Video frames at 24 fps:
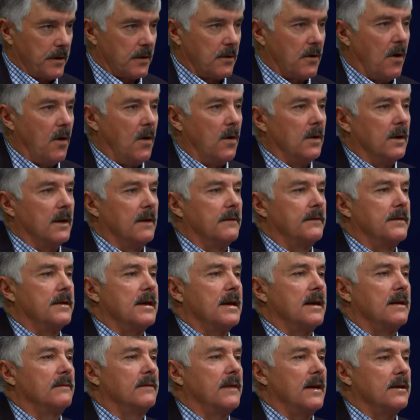the goal of
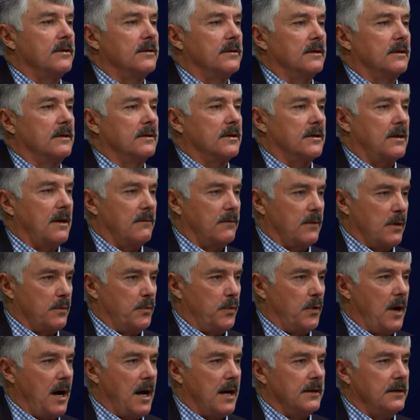the innovation discovery
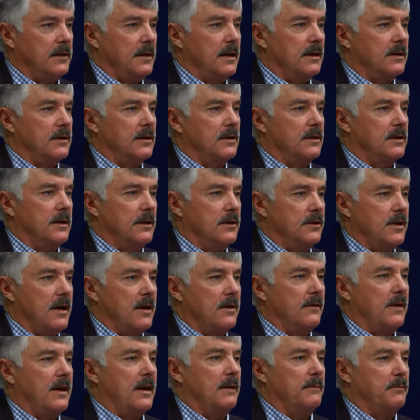process is to
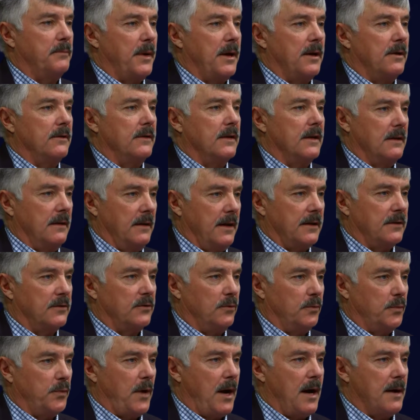generate better
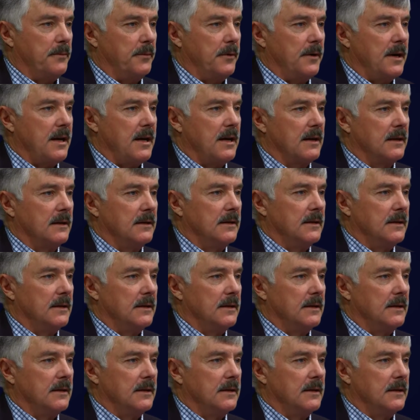intellectual property.